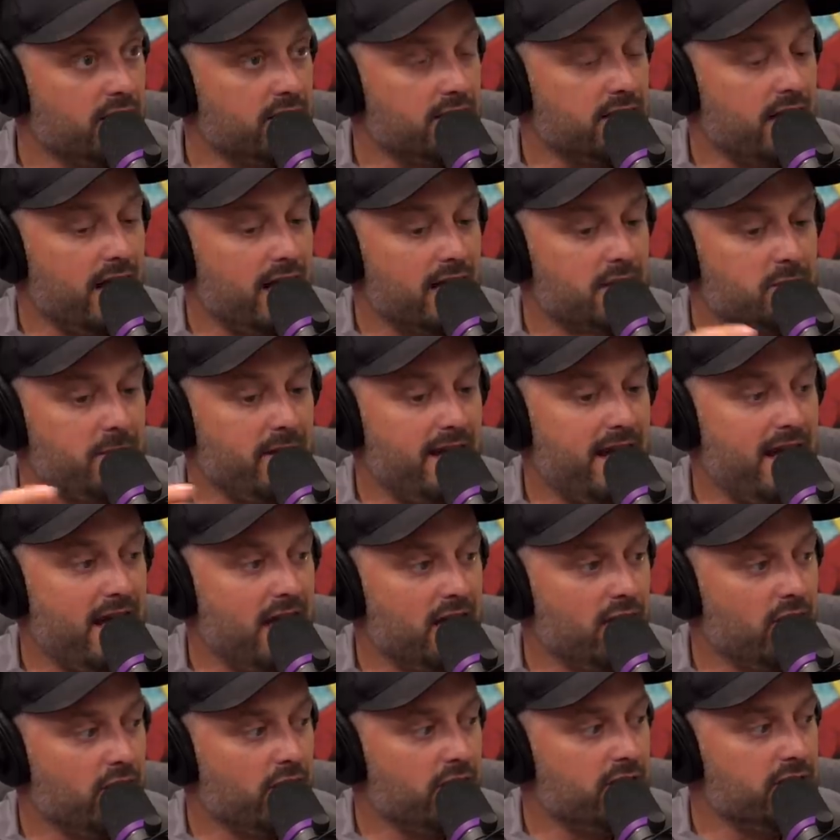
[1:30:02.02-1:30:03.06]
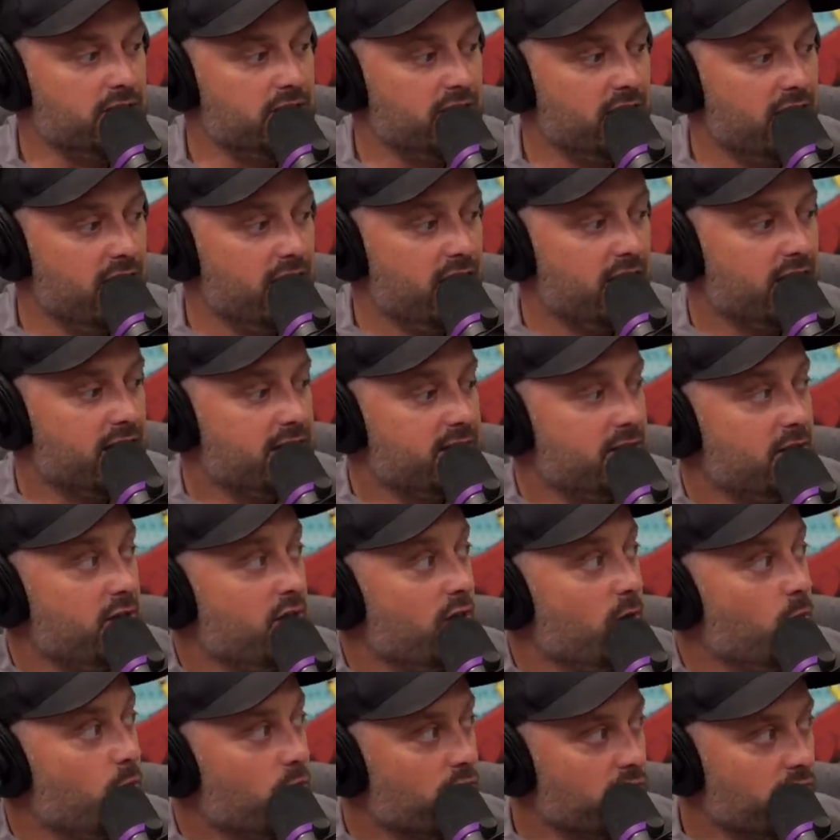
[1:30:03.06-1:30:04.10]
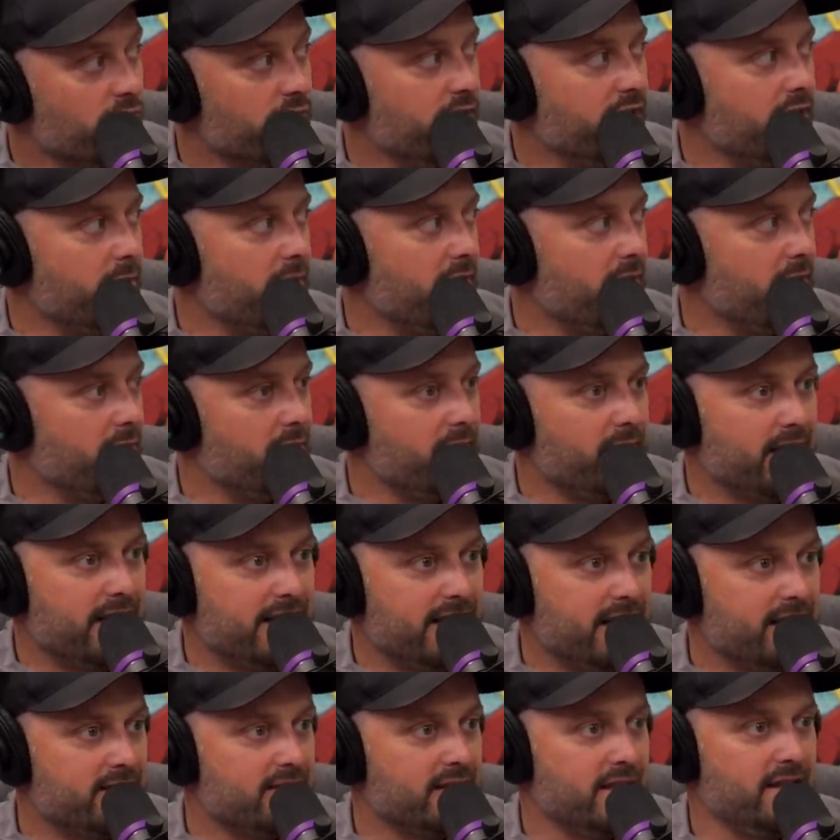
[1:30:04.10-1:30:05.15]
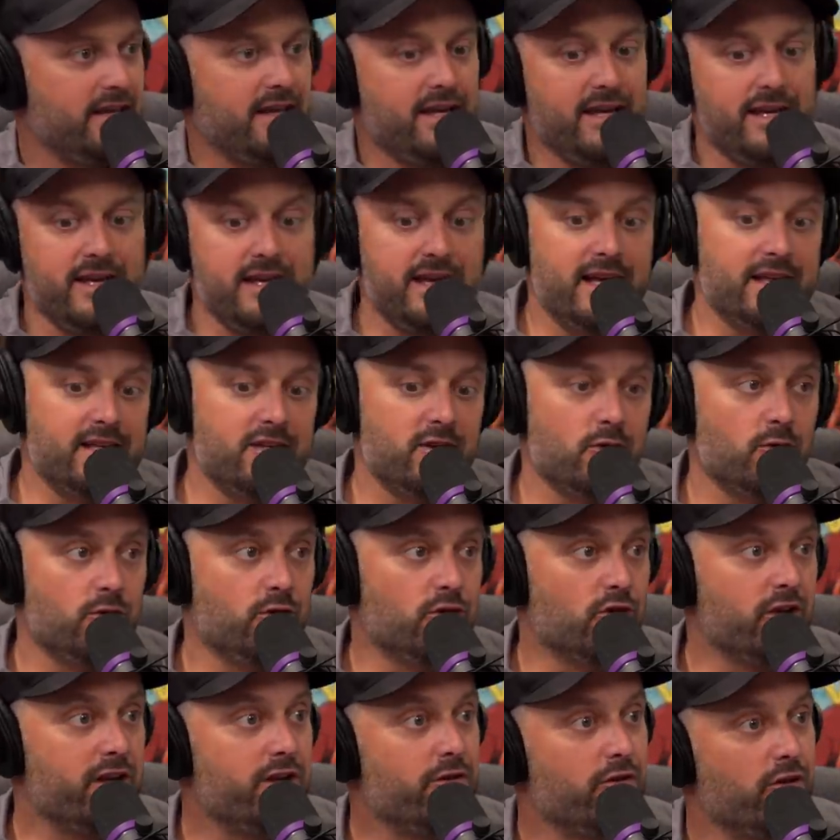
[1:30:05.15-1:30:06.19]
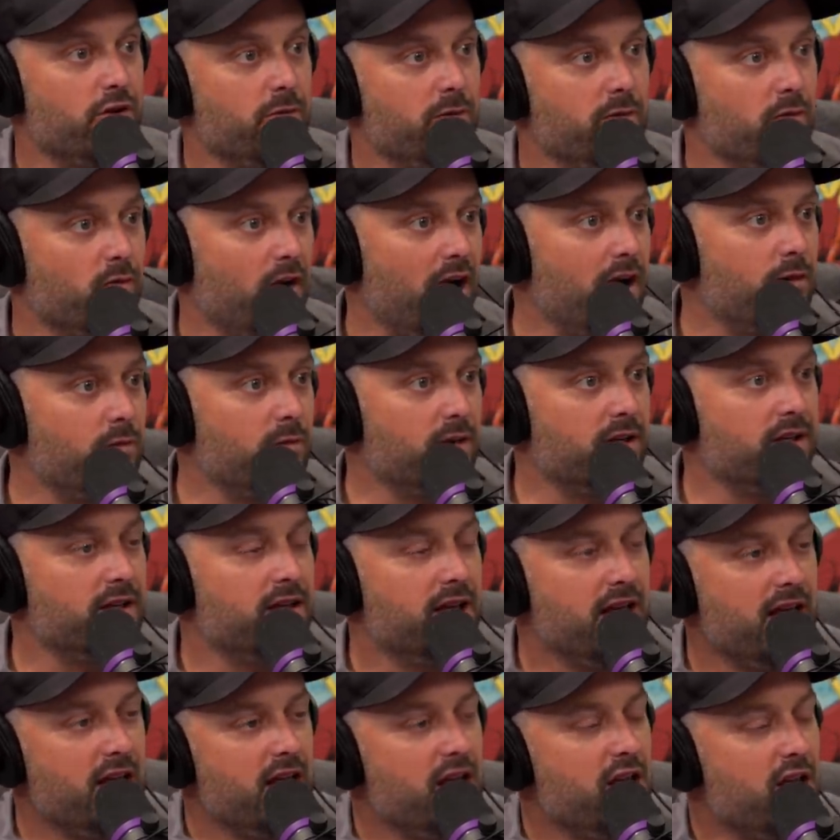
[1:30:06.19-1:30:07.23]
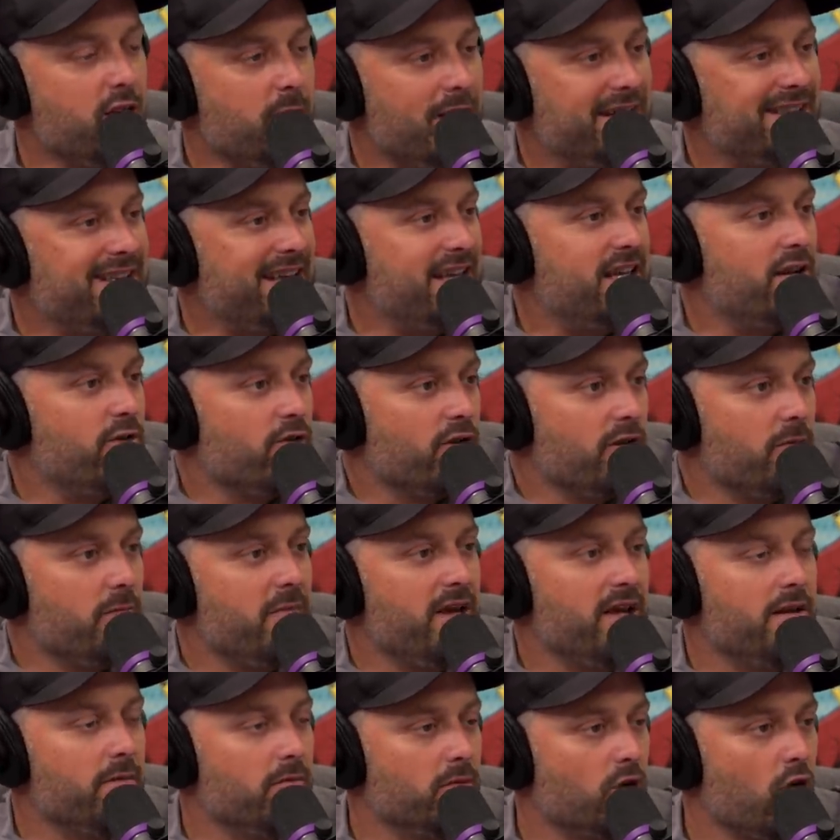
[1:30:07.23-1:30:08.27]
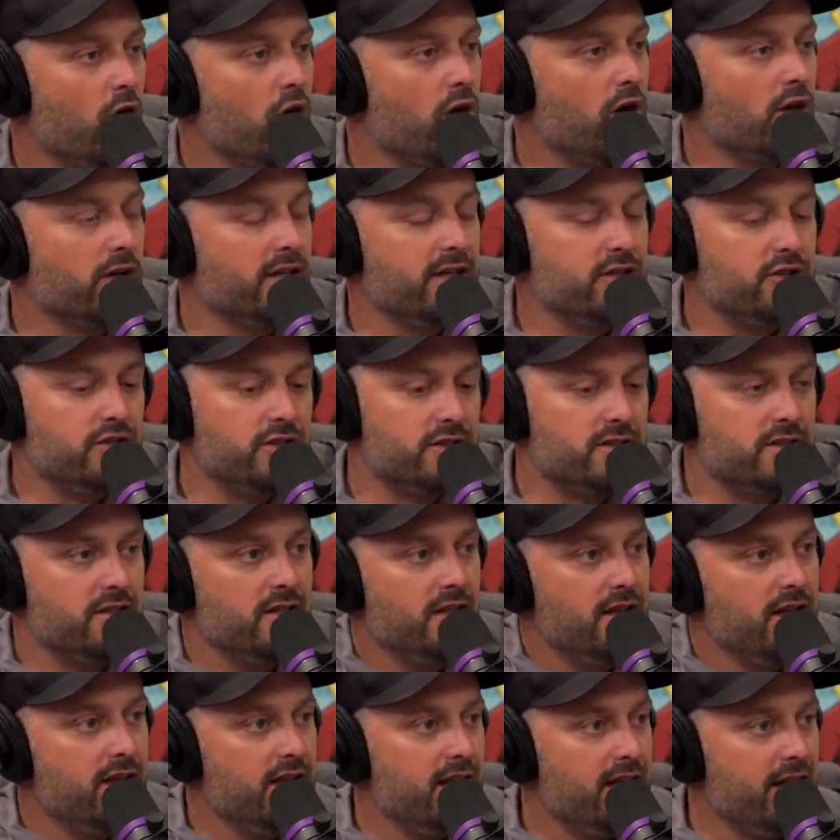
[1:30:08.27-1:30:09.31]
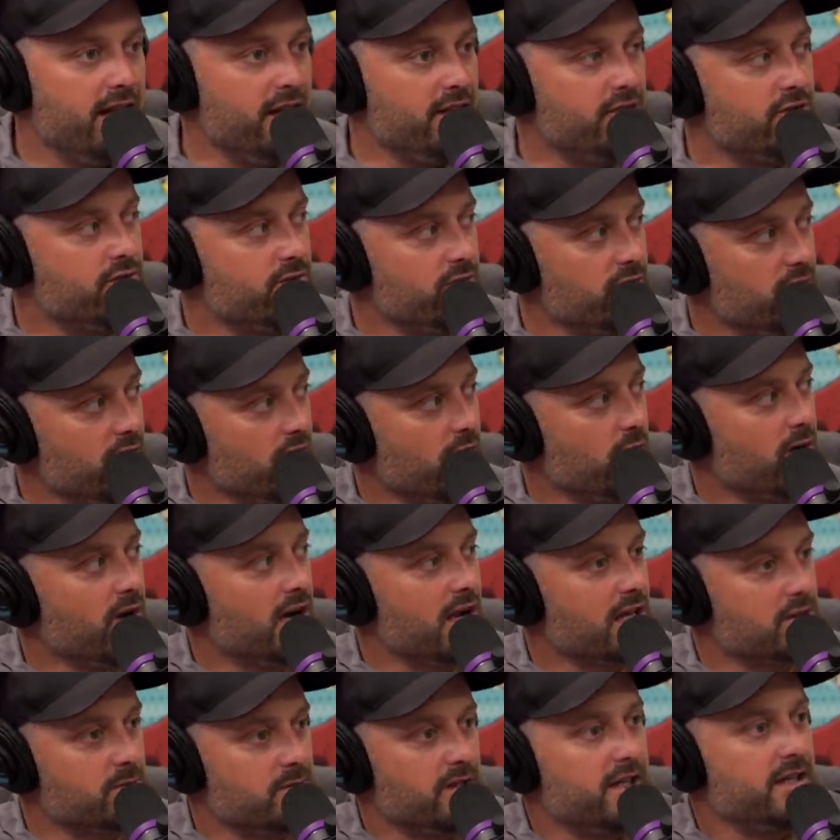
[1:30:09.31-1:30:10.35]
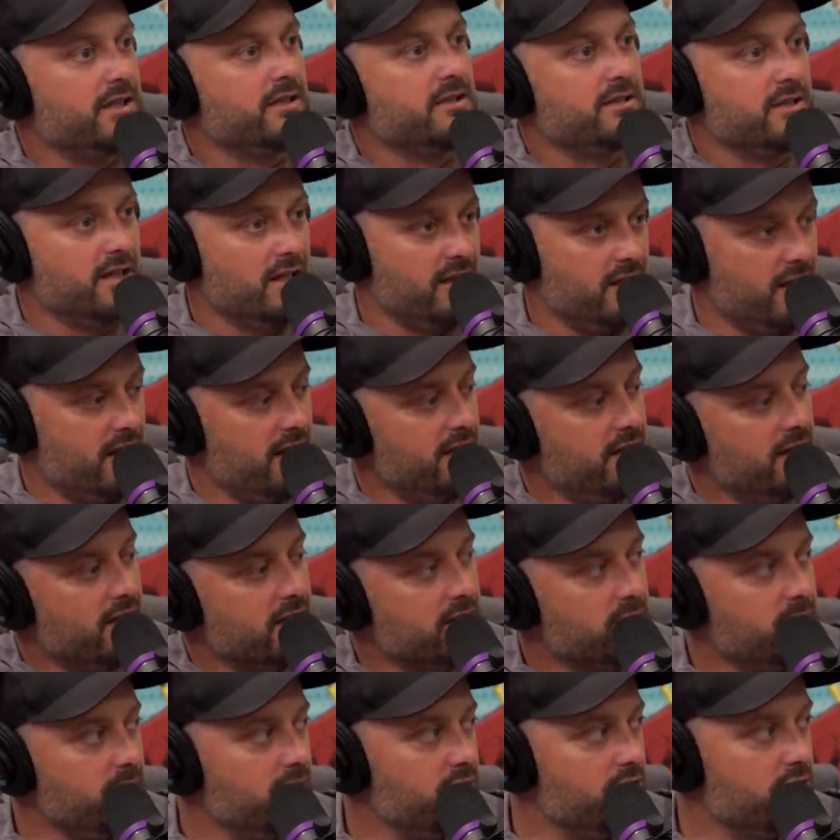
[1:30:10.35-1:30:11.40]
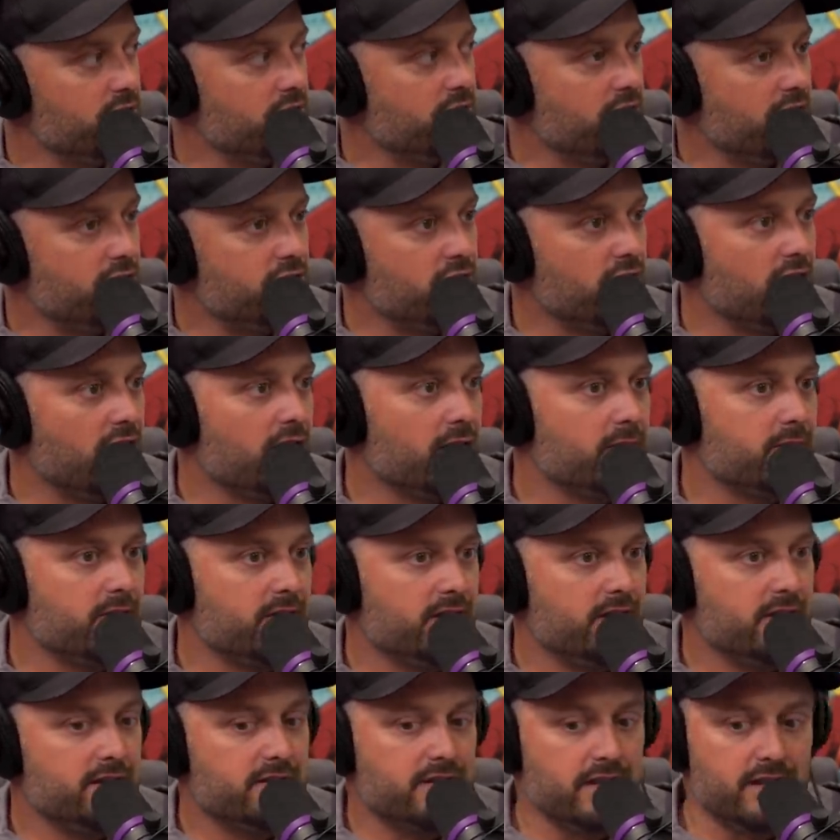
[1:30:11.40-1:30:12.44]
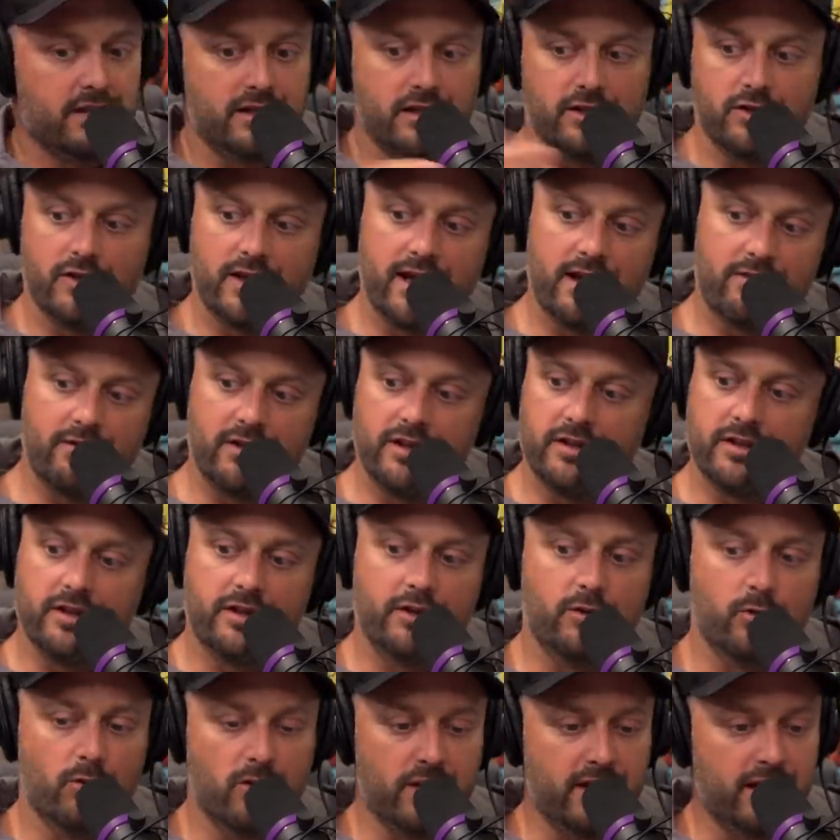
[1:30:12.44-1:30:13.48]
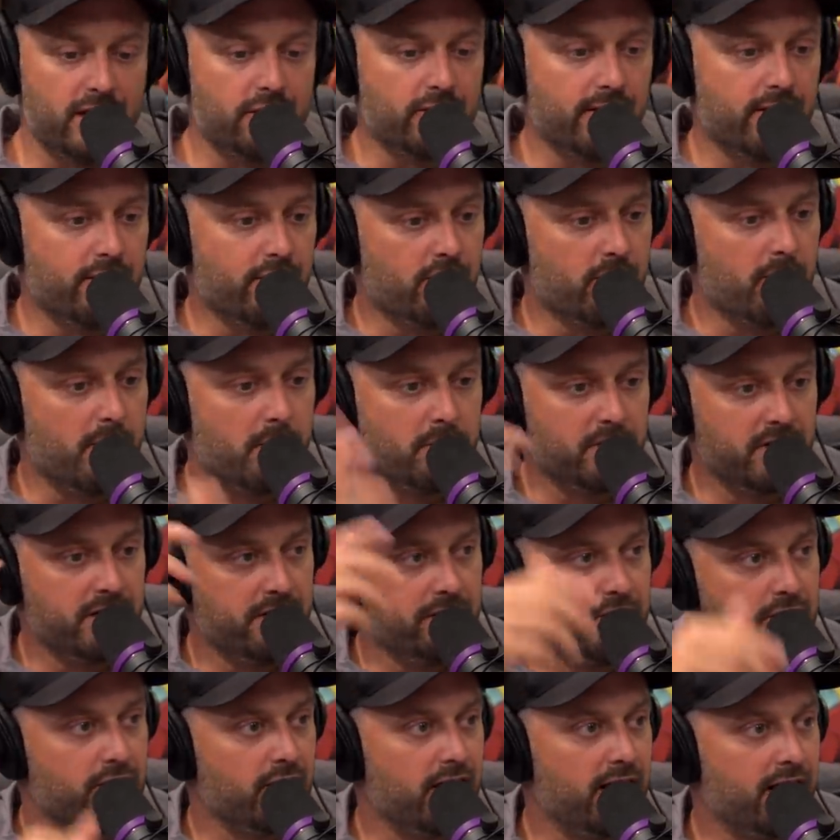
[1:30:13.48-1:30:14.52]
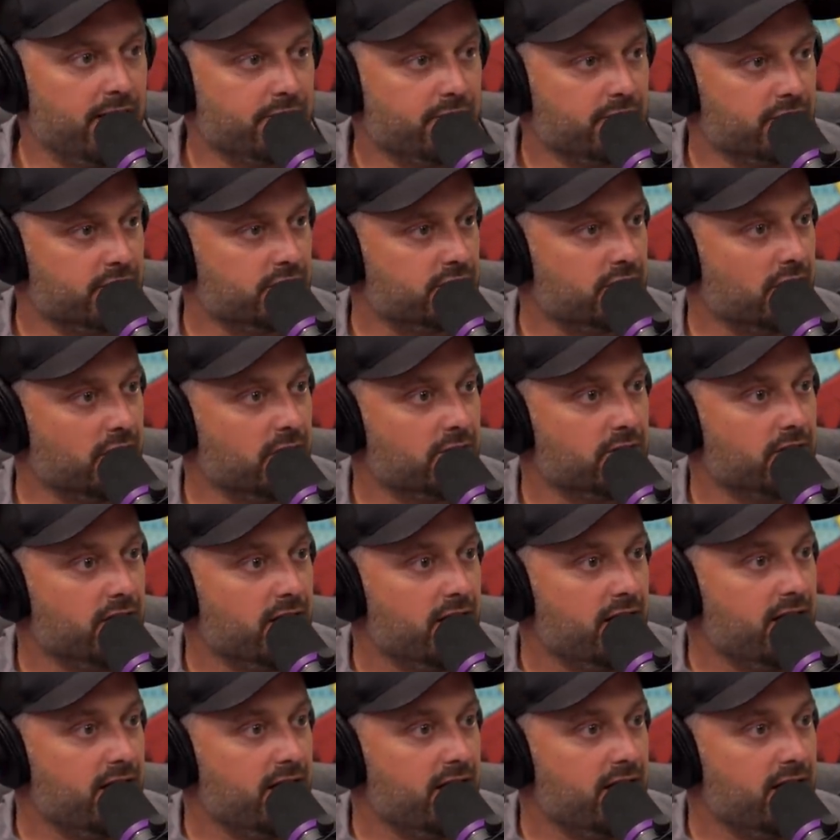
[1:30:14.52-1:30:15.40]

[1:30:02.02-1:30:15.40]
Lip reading: Because Cosby had on his, because, you know, we're learning about my dad's, like, he had his own green room. And right when, yeah. you know, my dad didn't really meet him long. He's, you know, Cosby, like, said, hey, nice to meet you. Great job. And he's like, you can have anything you want in that green room. I'm leaving right after the show.